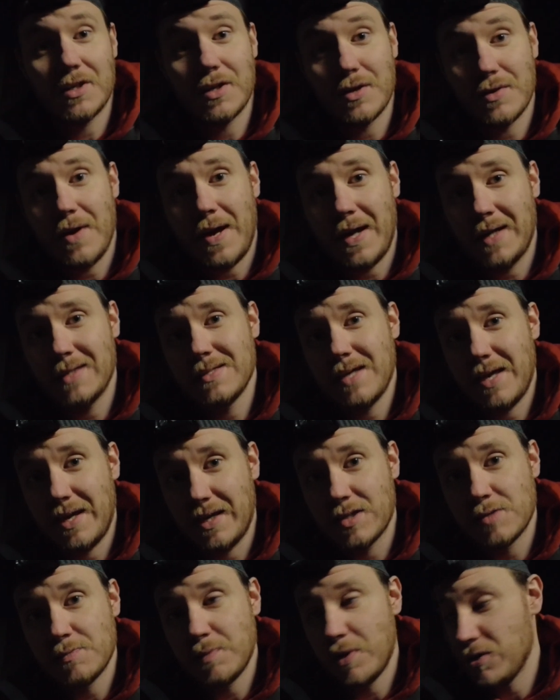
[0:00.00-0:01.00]
the correct
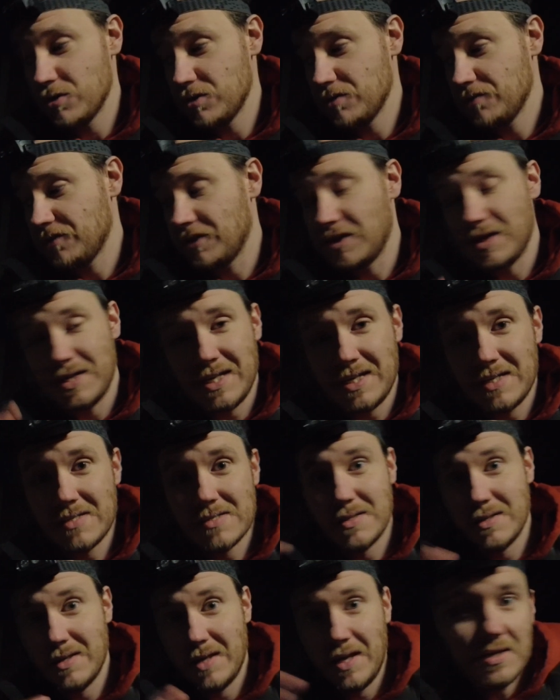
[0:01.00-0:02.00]
exposure for a
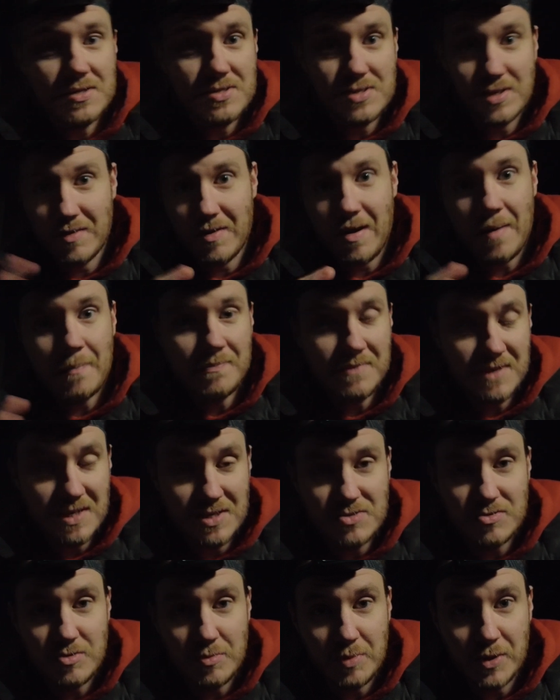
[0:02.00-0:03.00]
decent histogram
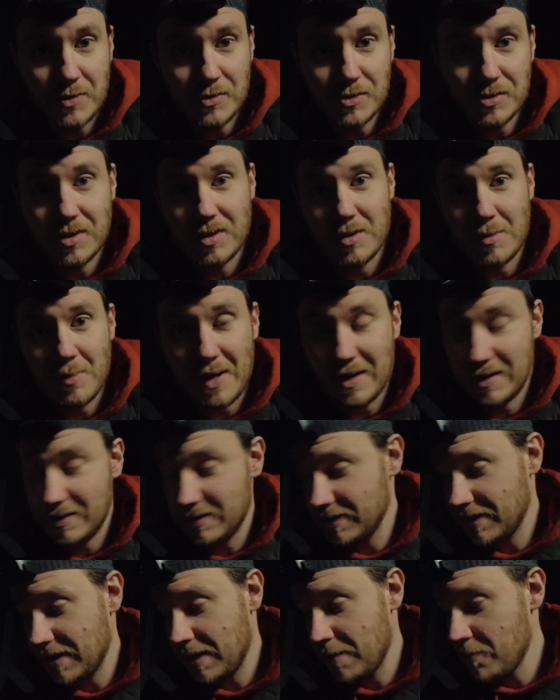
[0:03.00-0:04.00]
distribution on the back of
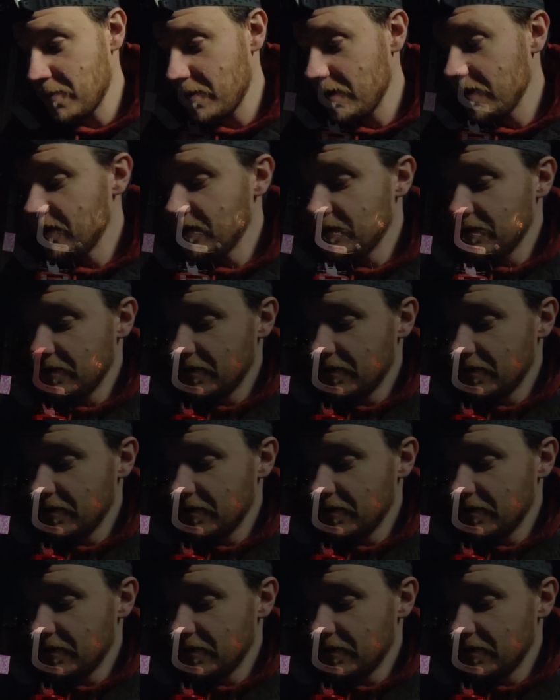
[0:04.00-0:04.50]
the camera,